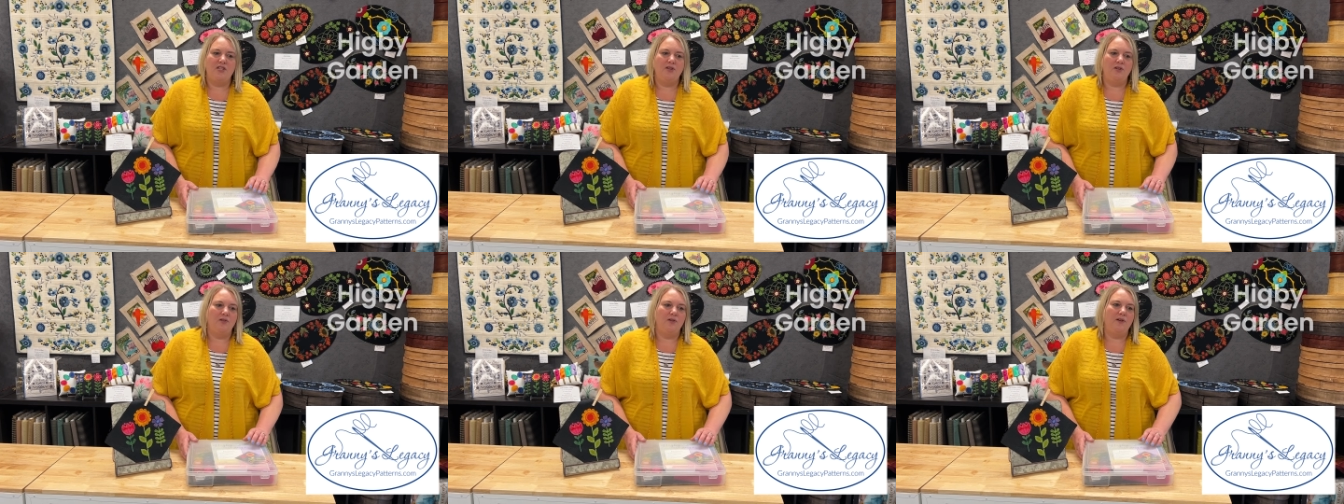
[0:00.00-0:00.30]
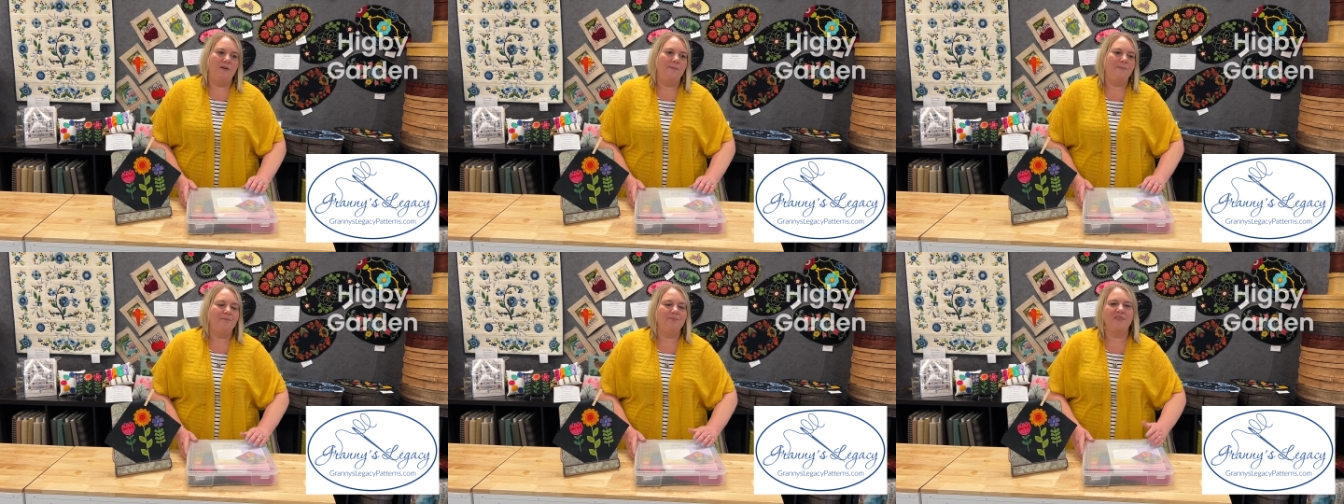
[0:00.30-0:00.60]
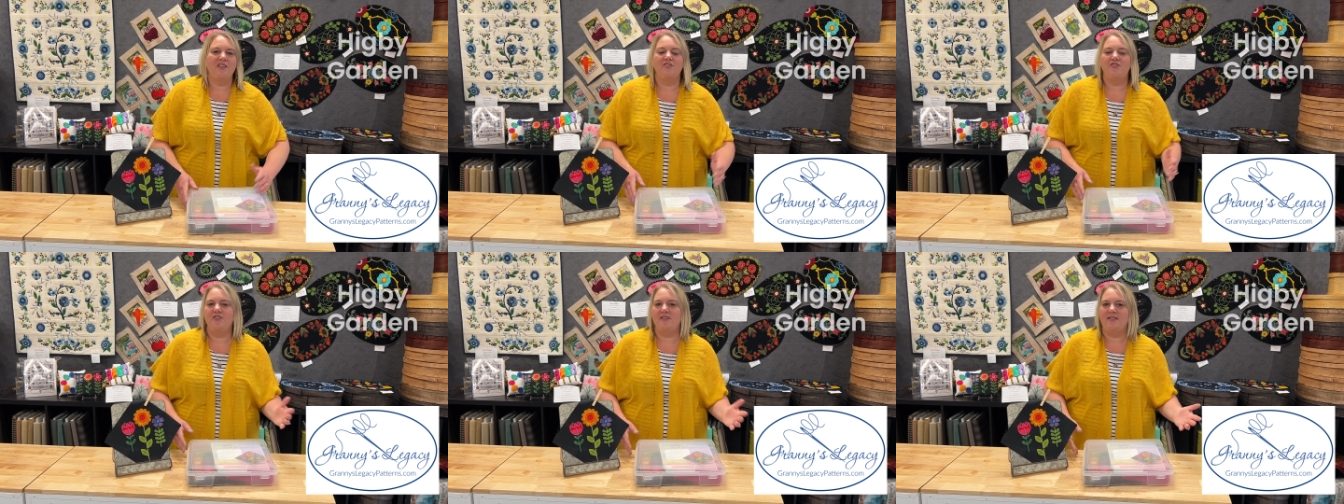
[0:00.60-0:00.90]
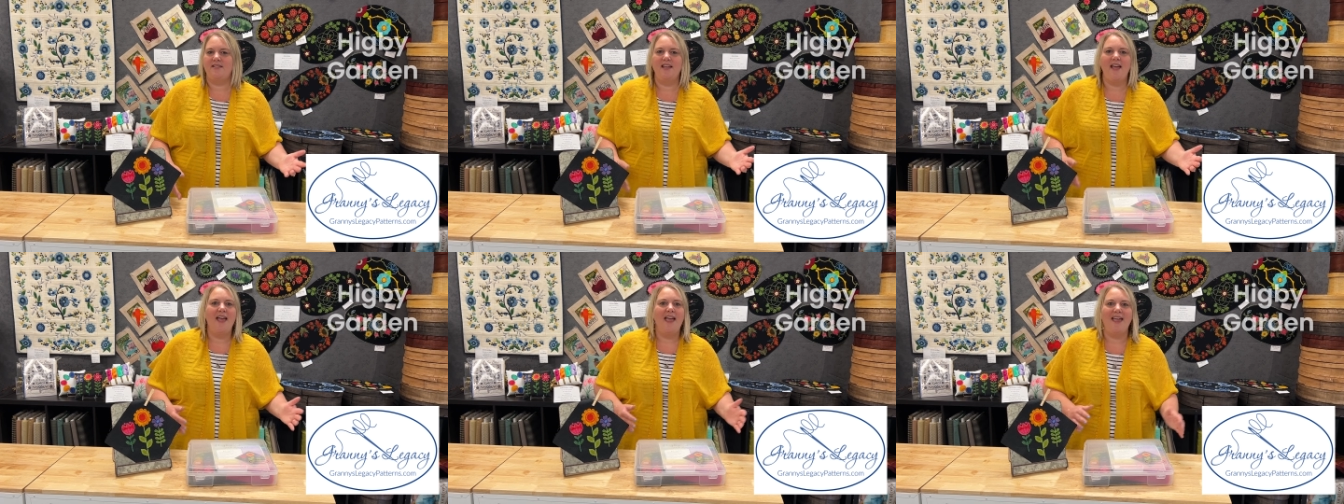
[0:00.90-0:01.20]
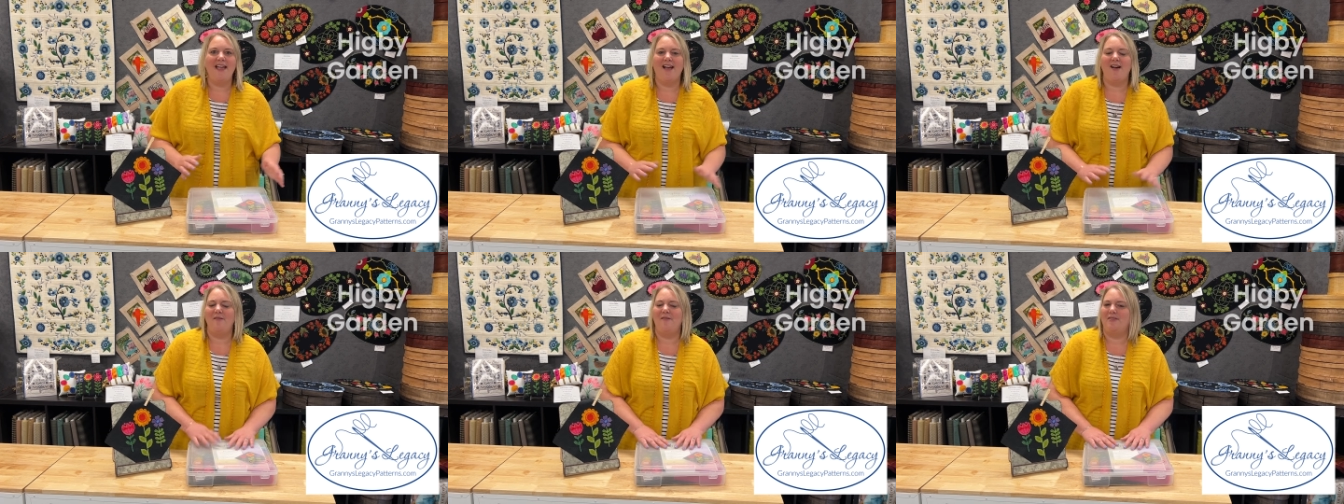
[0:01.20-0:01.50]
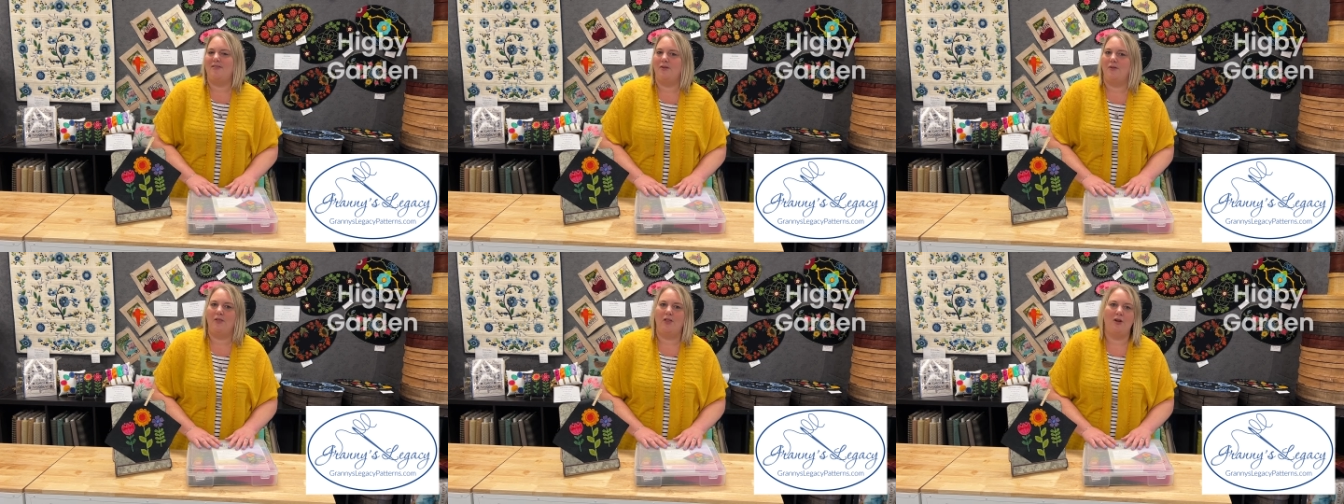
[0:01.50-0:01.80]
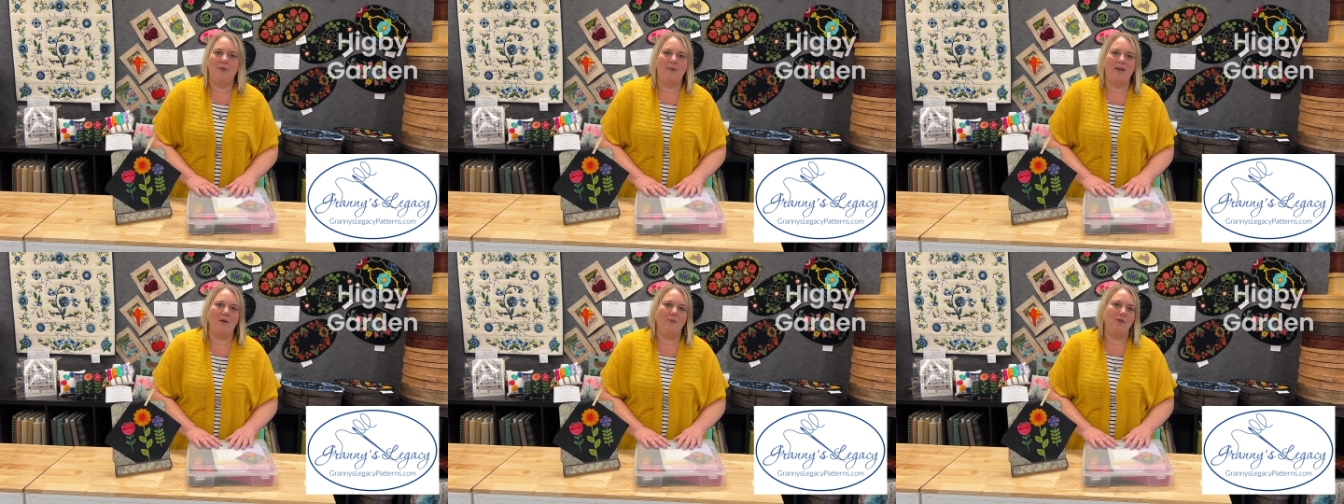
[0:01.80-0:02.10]
to just to hang out with you a
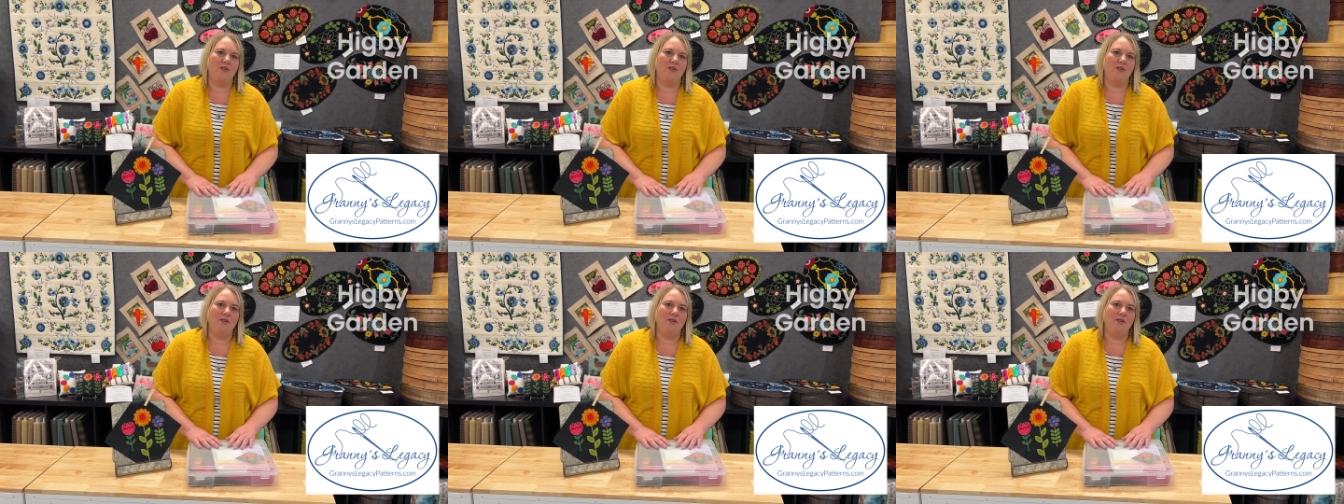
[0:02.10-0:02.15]
little bit.